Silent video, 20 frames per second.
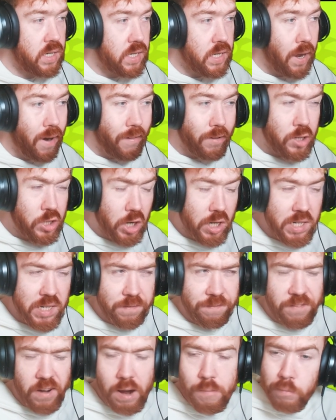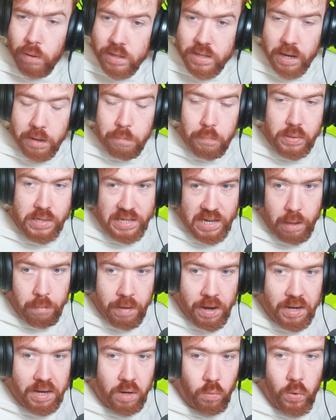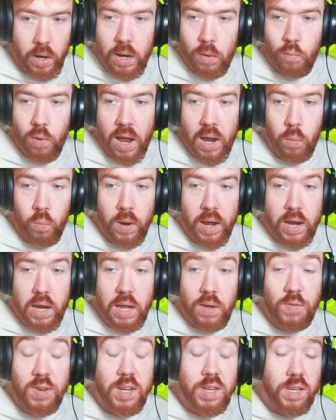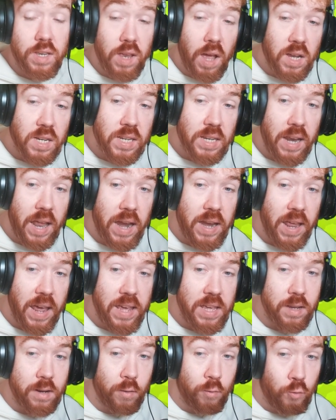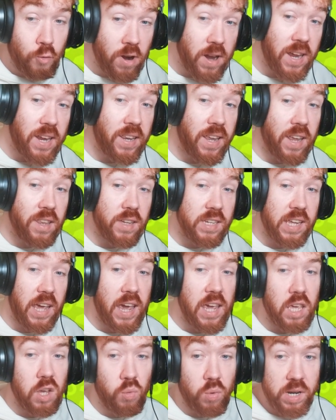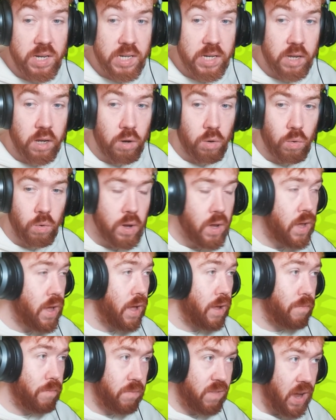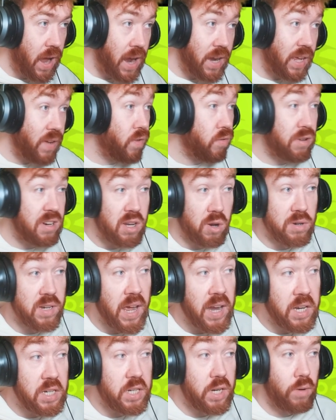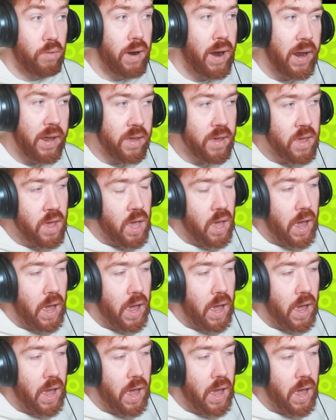Zarichos is very much like Berserk Melee in a way, right? Where if he does land a crit, he then does an AoE skill and even restores energy, right?